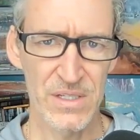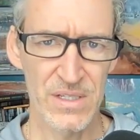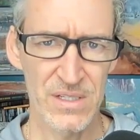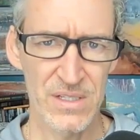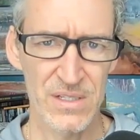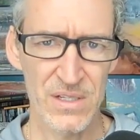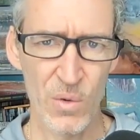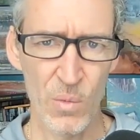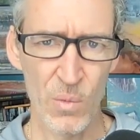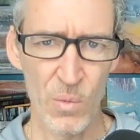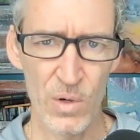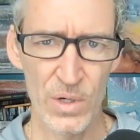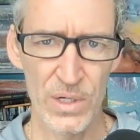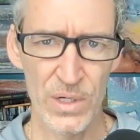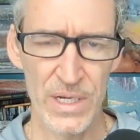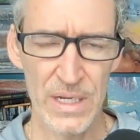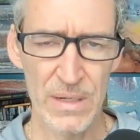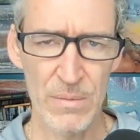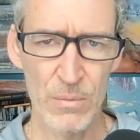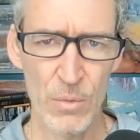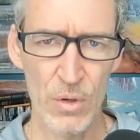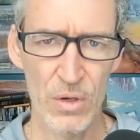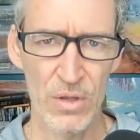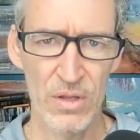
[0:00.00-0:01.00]
that just don't work
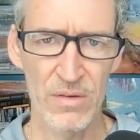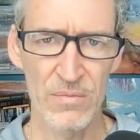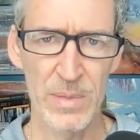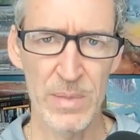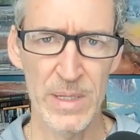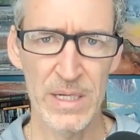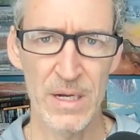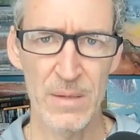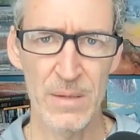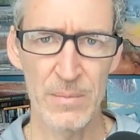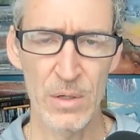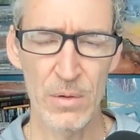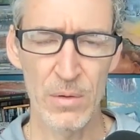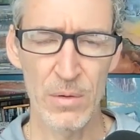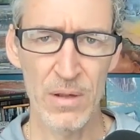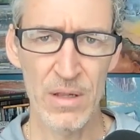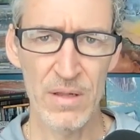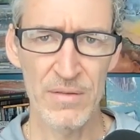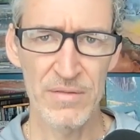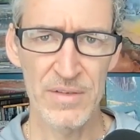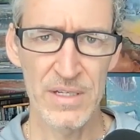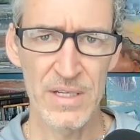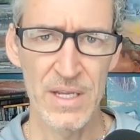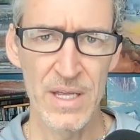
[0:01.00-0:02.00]
anymore, that have become
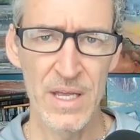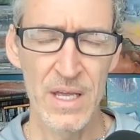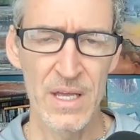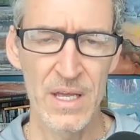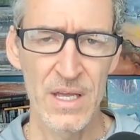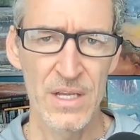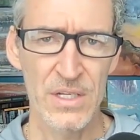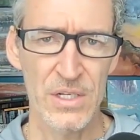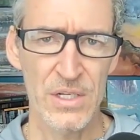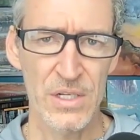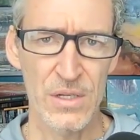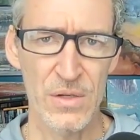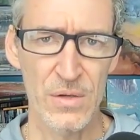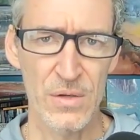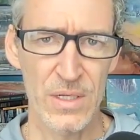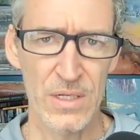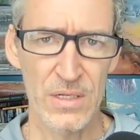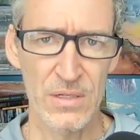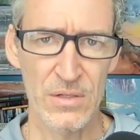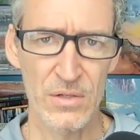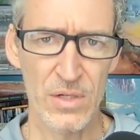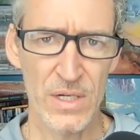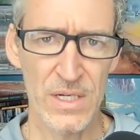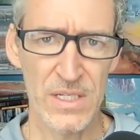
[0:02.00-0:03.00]
irrelevant. So you
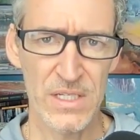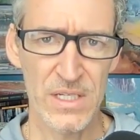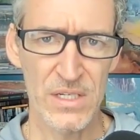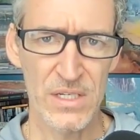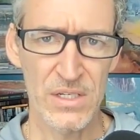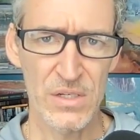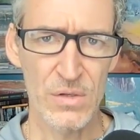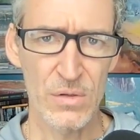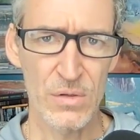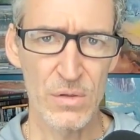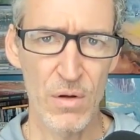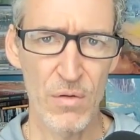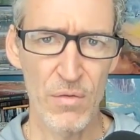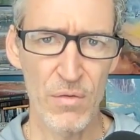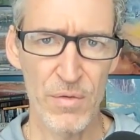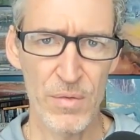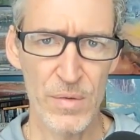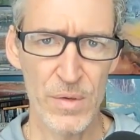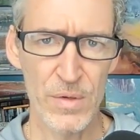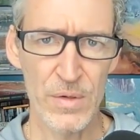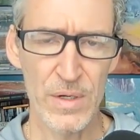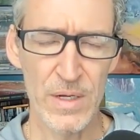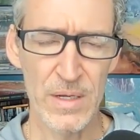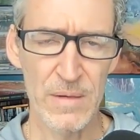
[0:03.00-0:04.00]
can trust as you go
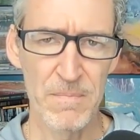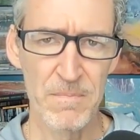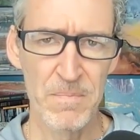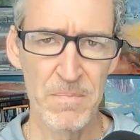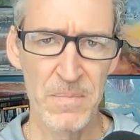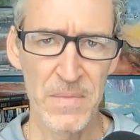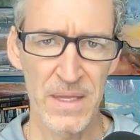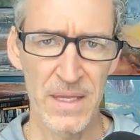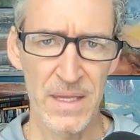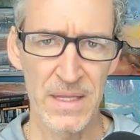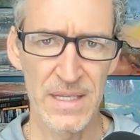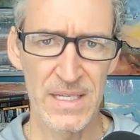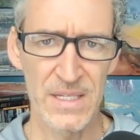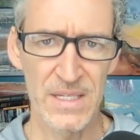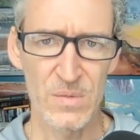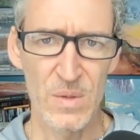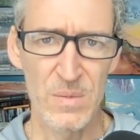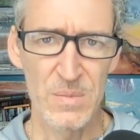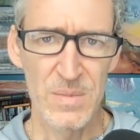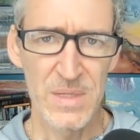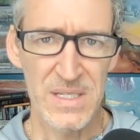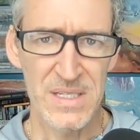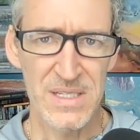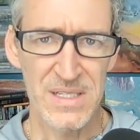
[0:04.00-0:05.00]
through it unless
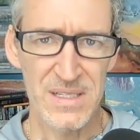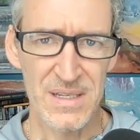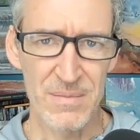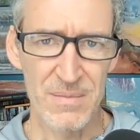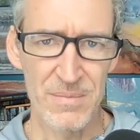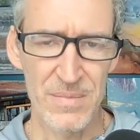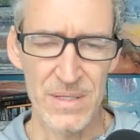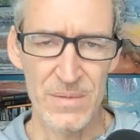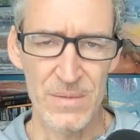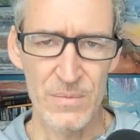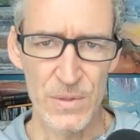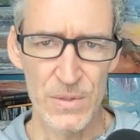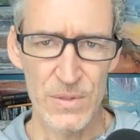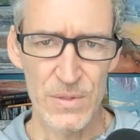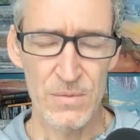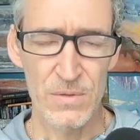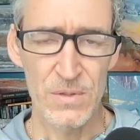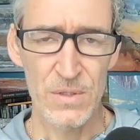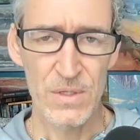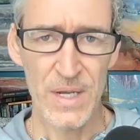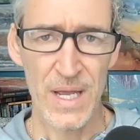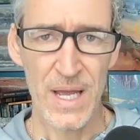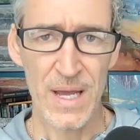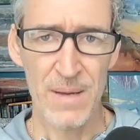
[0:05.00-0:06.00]
we missed something,
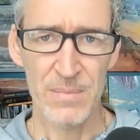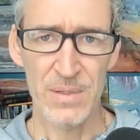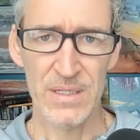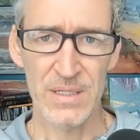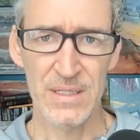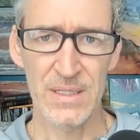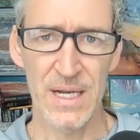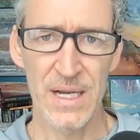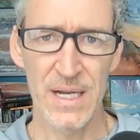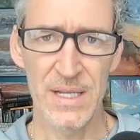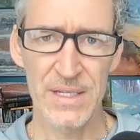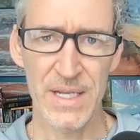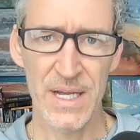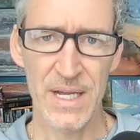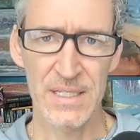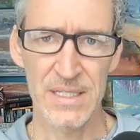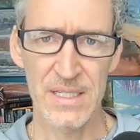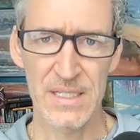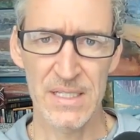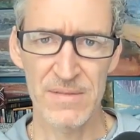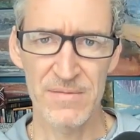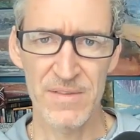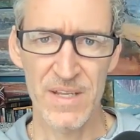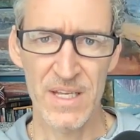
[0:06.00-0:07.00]
which could happen,
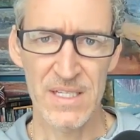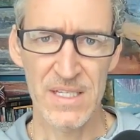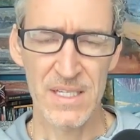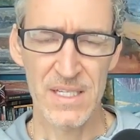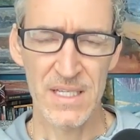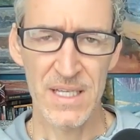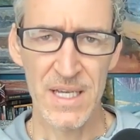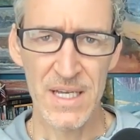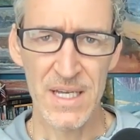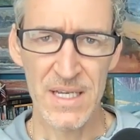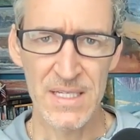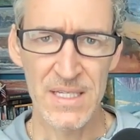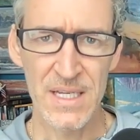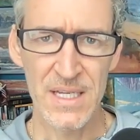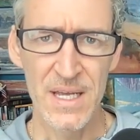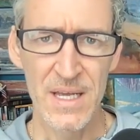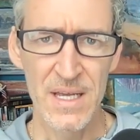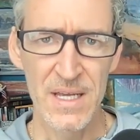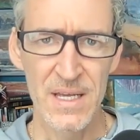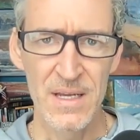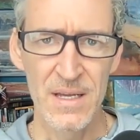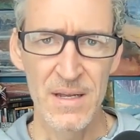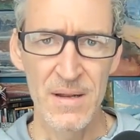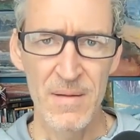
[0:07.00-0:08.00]
contact us if that's the case.
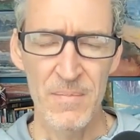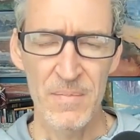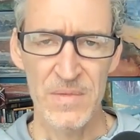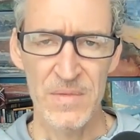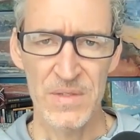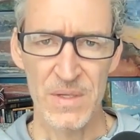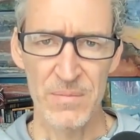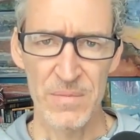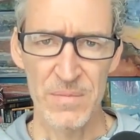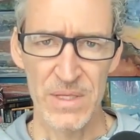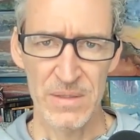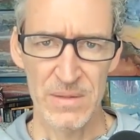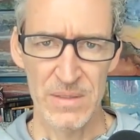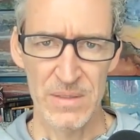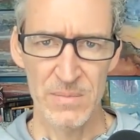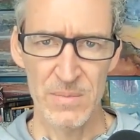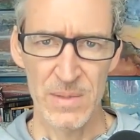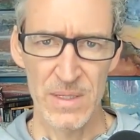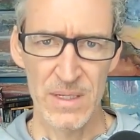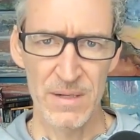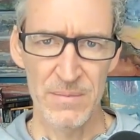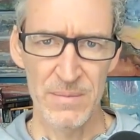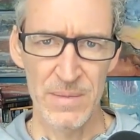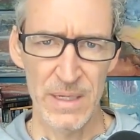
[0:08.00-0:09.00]
Something that's
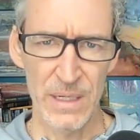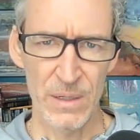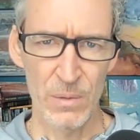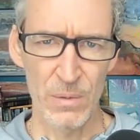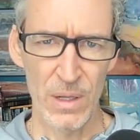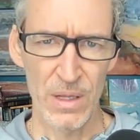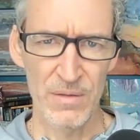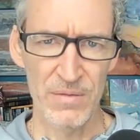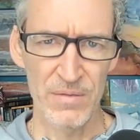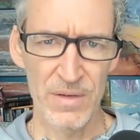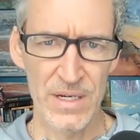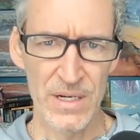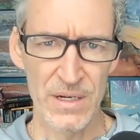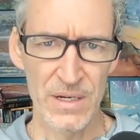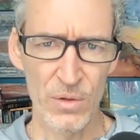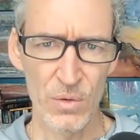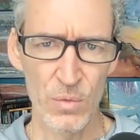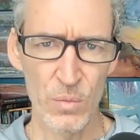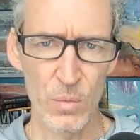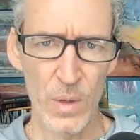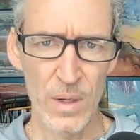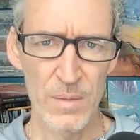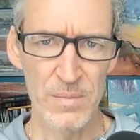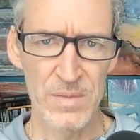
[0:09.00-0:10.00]
become irrelevant, an
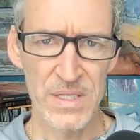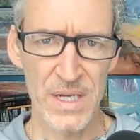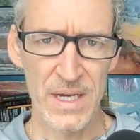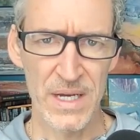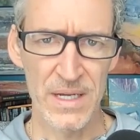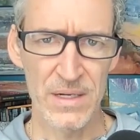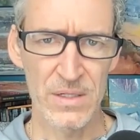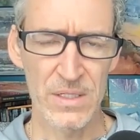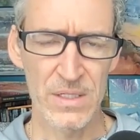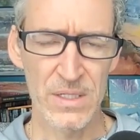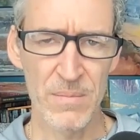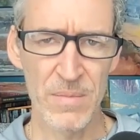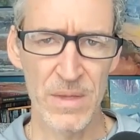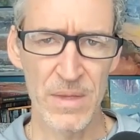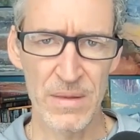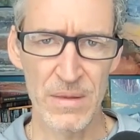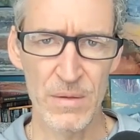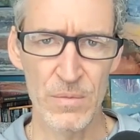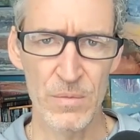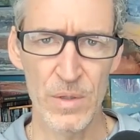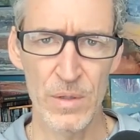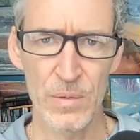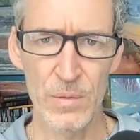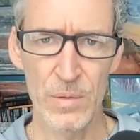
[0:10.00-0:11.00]
old website or
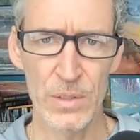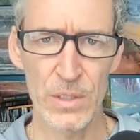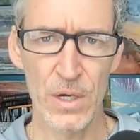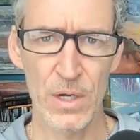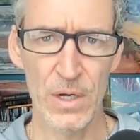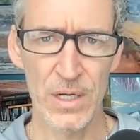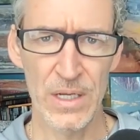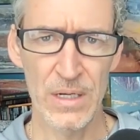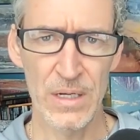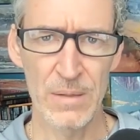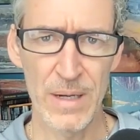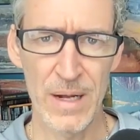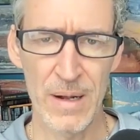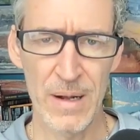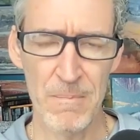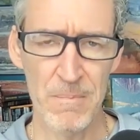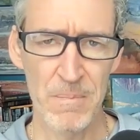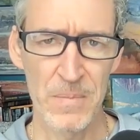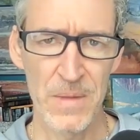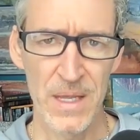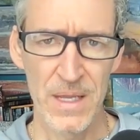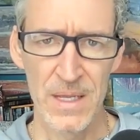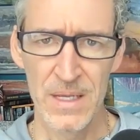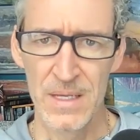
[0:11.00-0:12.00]
something that we were talking
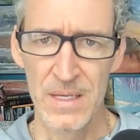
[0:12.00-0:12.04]
about,